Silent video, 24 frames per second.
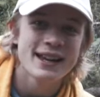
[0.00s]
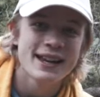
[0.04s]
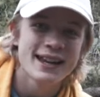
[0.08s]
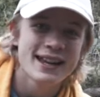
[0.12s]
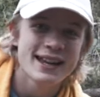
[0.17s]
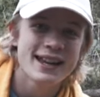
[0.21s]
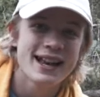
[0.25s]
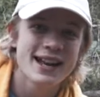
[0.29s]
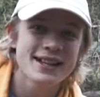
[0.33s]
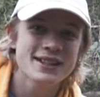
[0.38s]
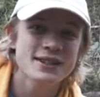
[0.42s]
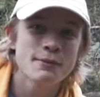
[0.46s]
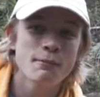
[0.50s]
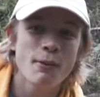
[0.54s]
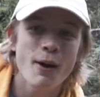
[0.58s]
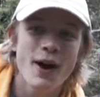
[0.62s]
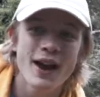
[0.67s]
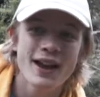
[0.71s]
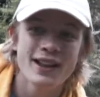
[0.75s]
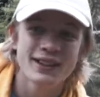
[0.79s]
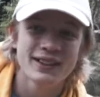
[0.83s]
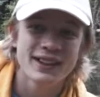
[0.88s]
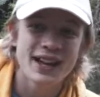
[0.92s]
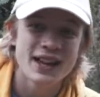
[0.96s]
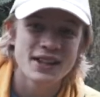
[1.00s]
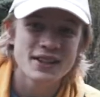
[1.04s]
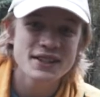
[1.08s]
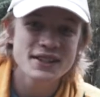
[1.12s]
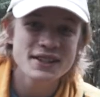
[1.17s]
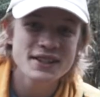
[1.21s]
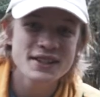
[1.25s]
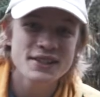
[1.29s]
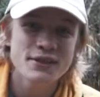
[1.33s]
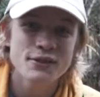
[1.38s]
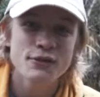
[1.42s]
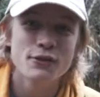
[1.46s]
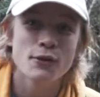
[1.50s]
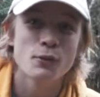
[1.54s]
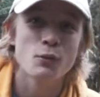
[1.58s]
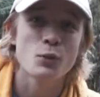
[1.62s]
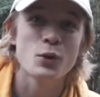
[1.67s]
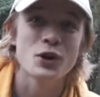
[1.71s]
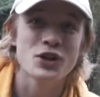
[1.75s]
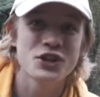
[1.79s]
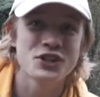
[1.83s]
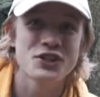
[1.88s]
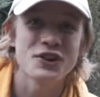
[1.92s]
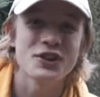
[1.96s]
he has to buy a lens from
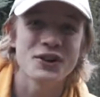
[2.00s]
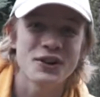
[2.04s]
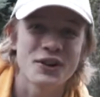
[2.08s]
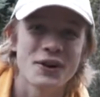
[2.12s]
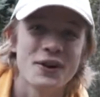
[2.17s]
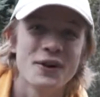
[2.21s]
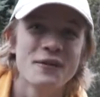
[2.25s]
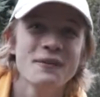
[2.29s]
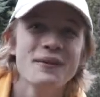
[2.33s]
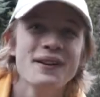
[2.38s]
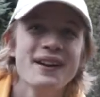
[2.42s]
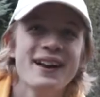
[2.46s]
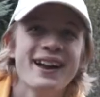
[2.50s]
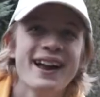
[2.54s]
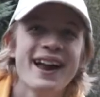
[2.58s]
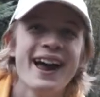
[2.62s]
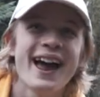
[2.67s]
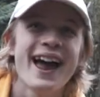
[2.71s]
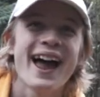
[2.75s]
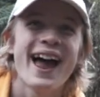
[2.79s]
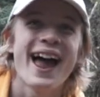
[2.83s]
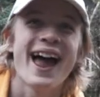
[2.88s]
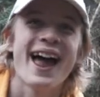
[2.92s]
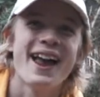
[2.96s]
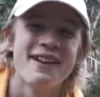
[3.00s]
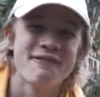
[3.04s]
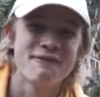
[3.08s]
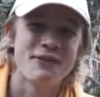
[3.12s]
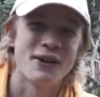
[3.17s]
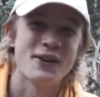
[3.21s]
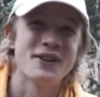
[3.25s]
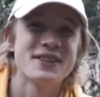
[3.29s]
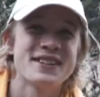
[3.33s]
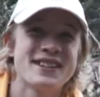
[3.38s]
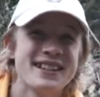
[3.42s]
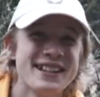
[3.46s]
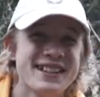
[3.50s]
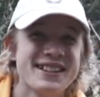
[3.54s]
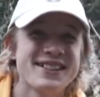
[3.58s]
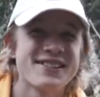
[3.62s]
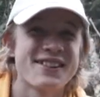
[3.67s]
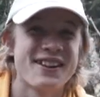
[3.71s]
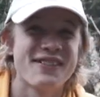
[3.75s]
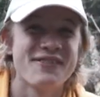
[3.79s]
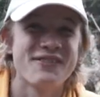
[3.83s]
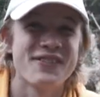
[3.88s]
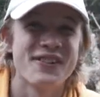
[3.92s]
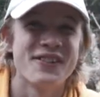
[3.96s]
wish.com and post an
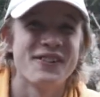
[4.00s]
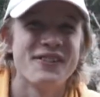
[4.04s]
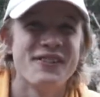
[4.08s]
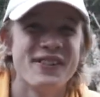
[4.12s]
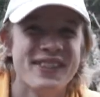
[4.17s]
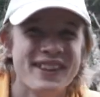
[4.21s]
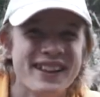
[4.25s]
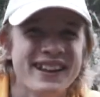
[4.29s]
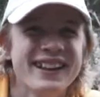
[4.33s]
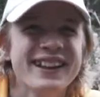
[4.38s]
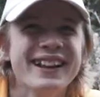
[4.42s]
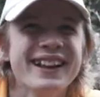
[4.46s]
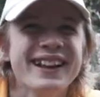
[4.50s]
Instagram photo with it.